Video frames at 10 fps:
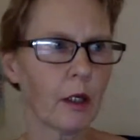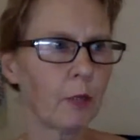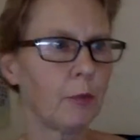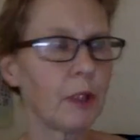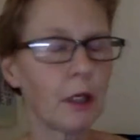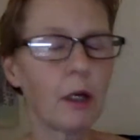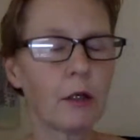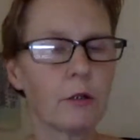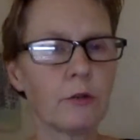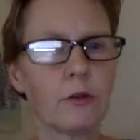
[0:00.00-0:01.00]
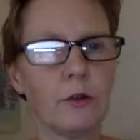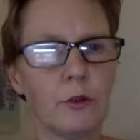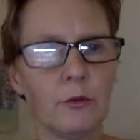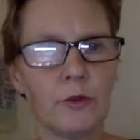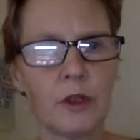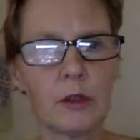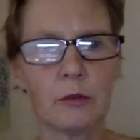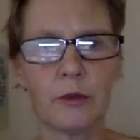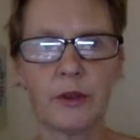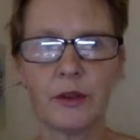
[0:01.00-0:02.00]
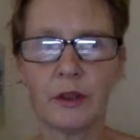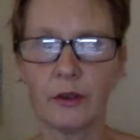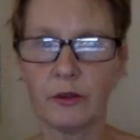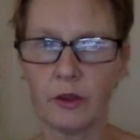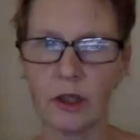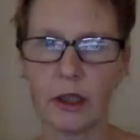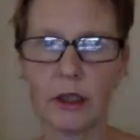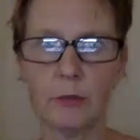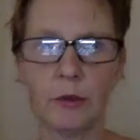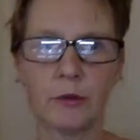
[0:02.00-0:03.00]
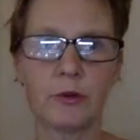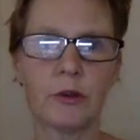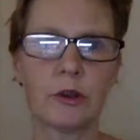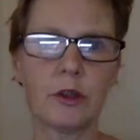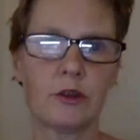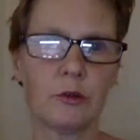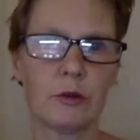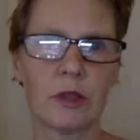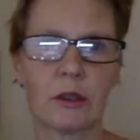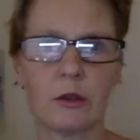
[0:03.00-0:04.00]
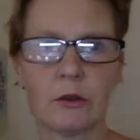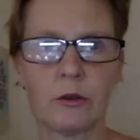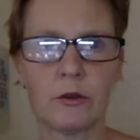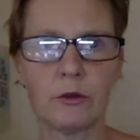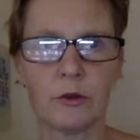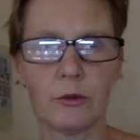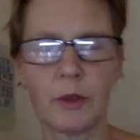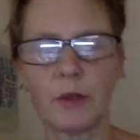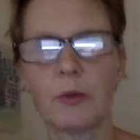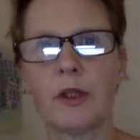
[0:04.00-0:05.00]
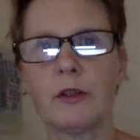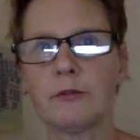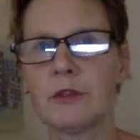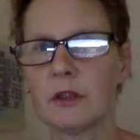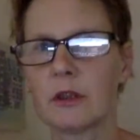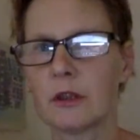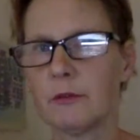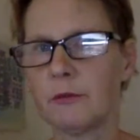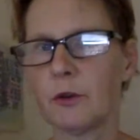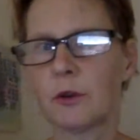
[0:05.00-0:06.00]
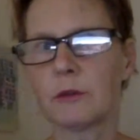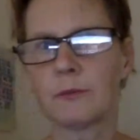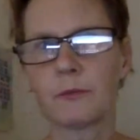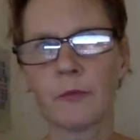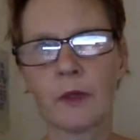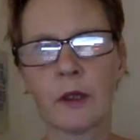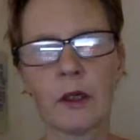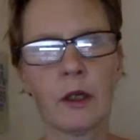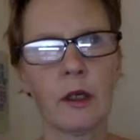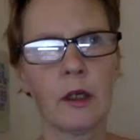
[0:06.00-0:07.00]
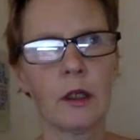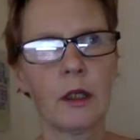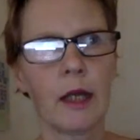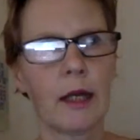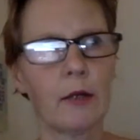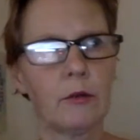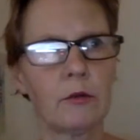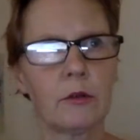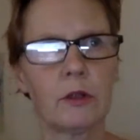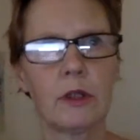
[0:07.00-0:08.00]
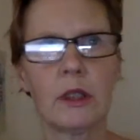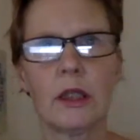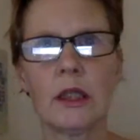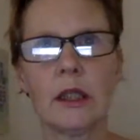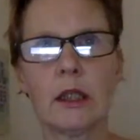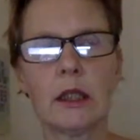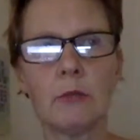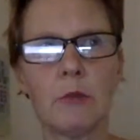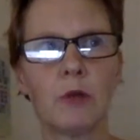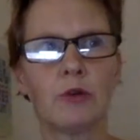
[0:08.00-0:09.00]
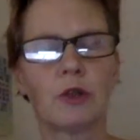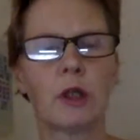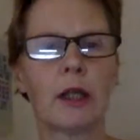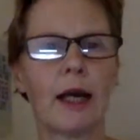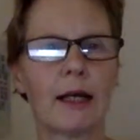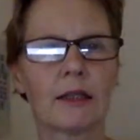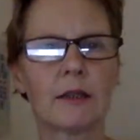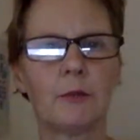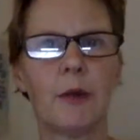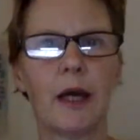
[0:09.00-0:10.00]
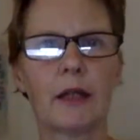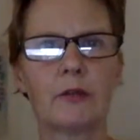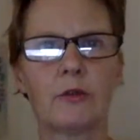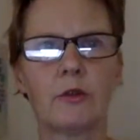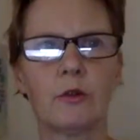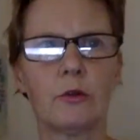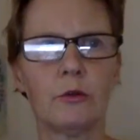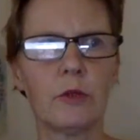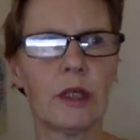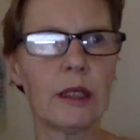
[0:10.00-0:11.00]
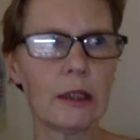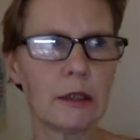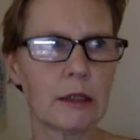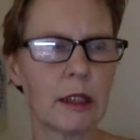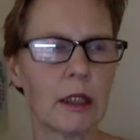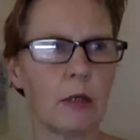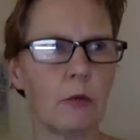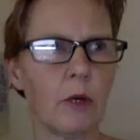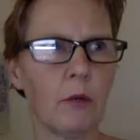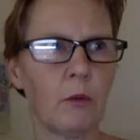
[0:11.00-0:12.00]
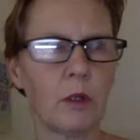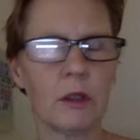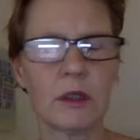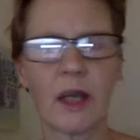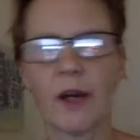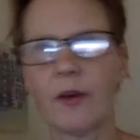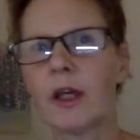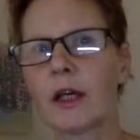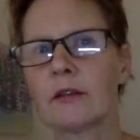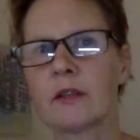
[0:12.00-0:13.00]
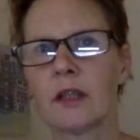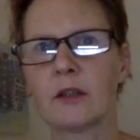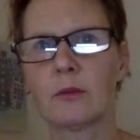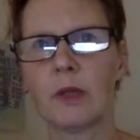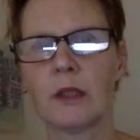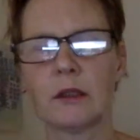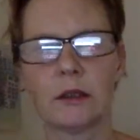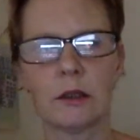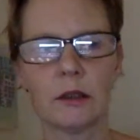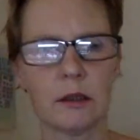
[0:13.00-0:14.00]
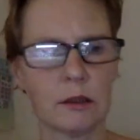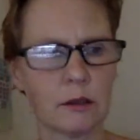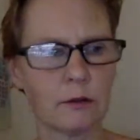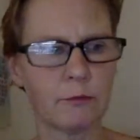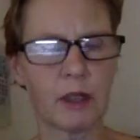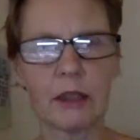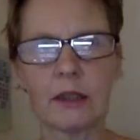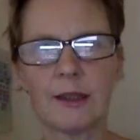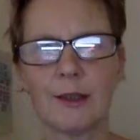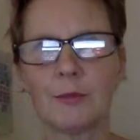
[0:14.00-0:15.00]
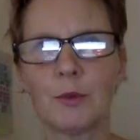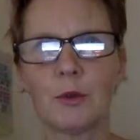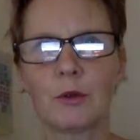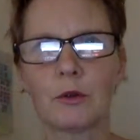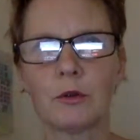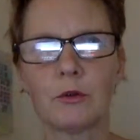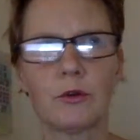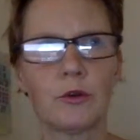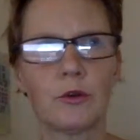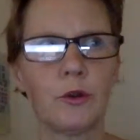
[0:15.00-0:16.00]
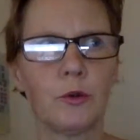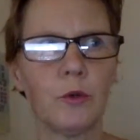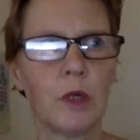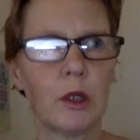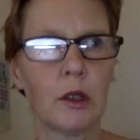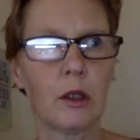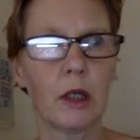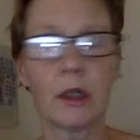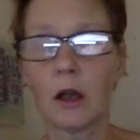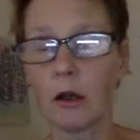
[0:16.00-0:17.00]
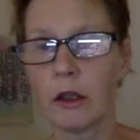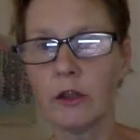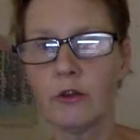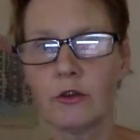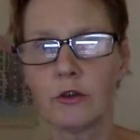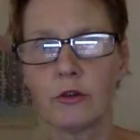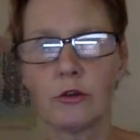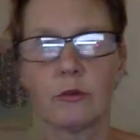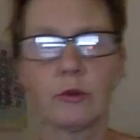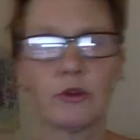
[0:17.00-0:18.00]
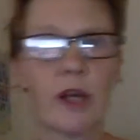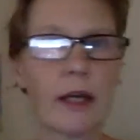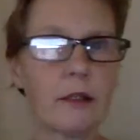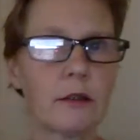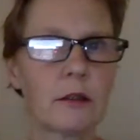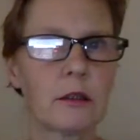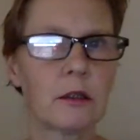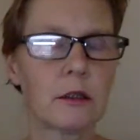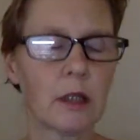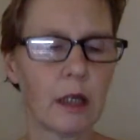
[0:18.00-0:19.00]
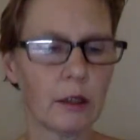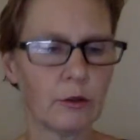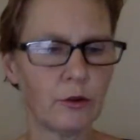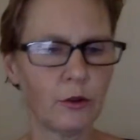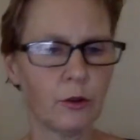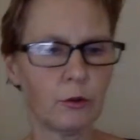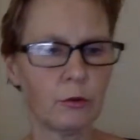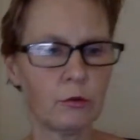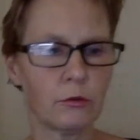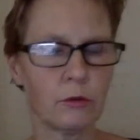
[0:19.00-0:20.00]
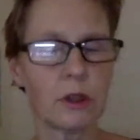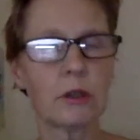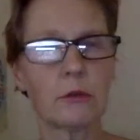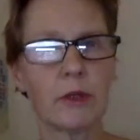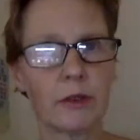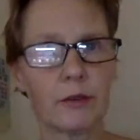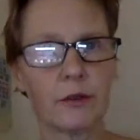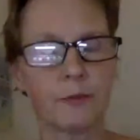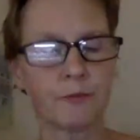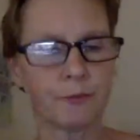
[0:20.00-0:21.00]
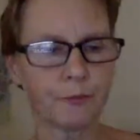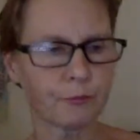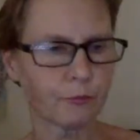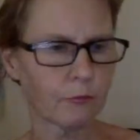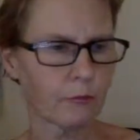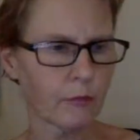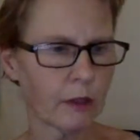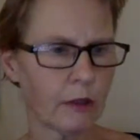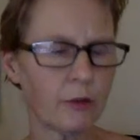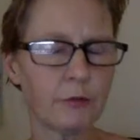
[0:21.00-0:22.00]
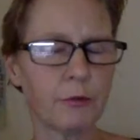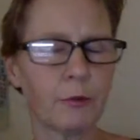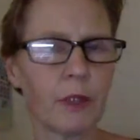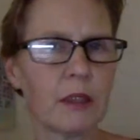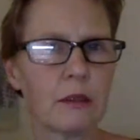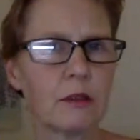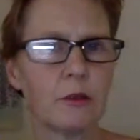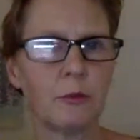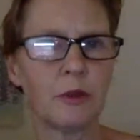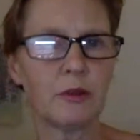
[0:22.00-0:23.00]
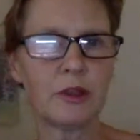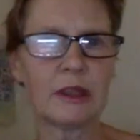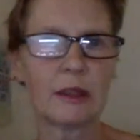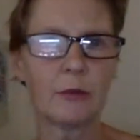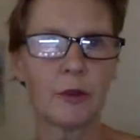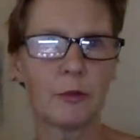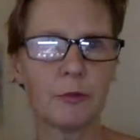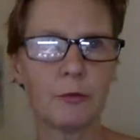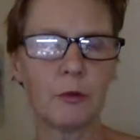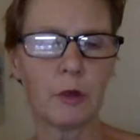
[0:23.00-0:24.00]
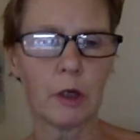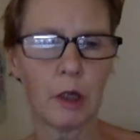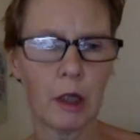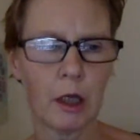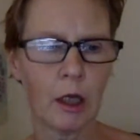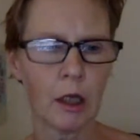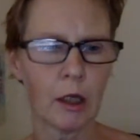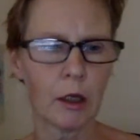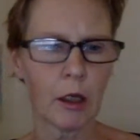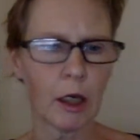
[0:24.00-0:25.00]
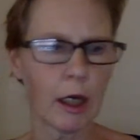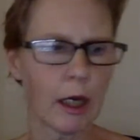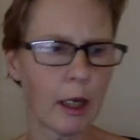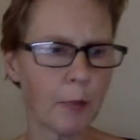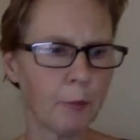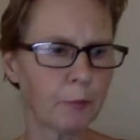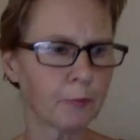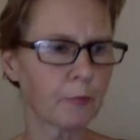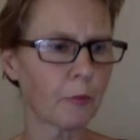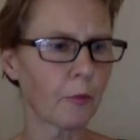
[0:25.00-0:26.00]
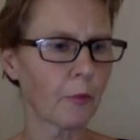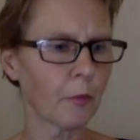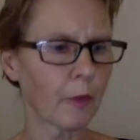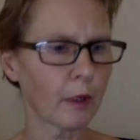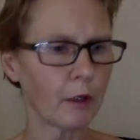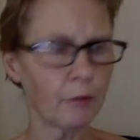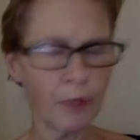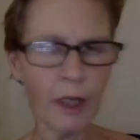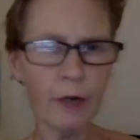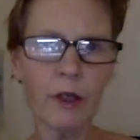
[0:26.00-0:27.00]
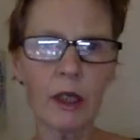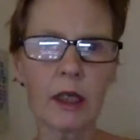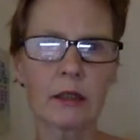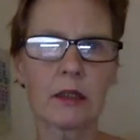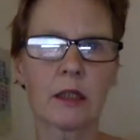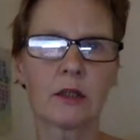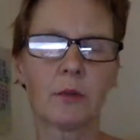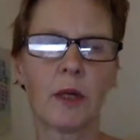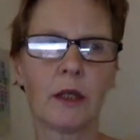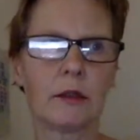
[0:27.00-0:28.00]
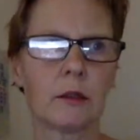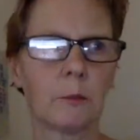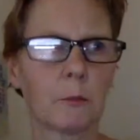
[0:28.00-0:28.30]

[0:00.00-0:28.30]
because you deal with the underlying emotional issues that cause you to eat when you're physically full. Now, the emotional aspect to eating when one is carrying excess weight is vitally important to acknowledge, to address, and to deal with in different ways than you've been dealing with before. If you're carrying excess weight,